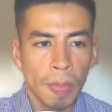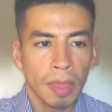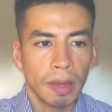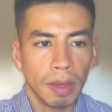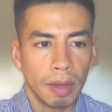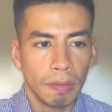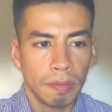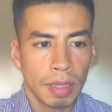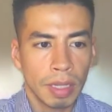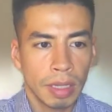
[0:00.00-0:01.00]
of
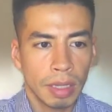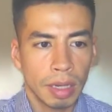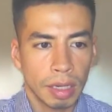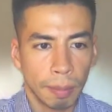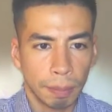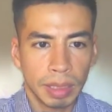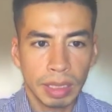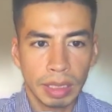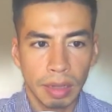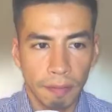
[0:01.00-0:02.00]
a complete
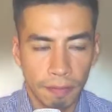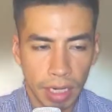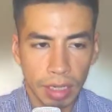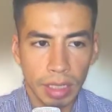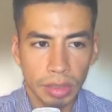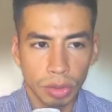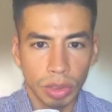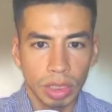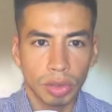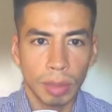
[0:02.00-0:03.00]
variance or
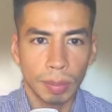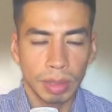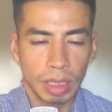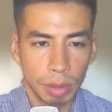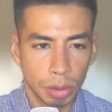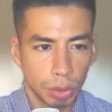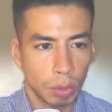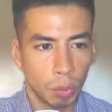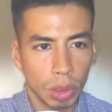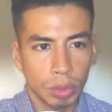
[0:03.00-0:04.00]
discrepancy between
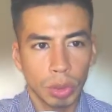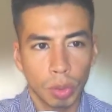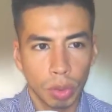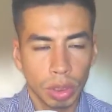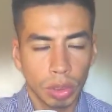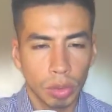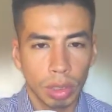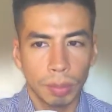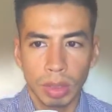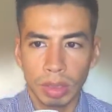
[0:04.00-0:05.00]
what's recorded in
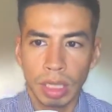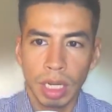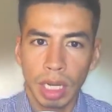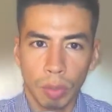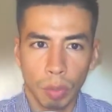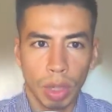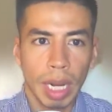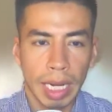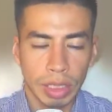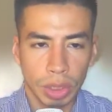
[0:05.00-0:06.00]
QuickBooks and what
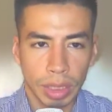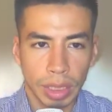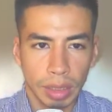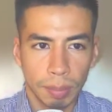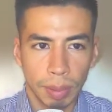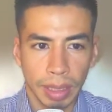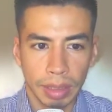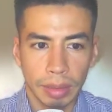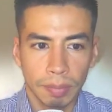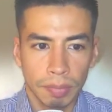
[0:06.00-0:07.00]
actually hit the bank.
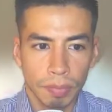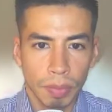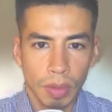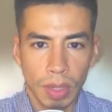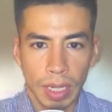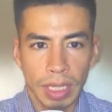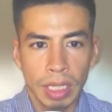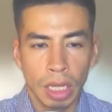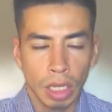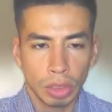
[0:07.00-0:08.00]
Okay,
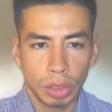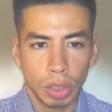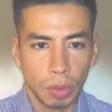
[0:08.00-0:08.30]
so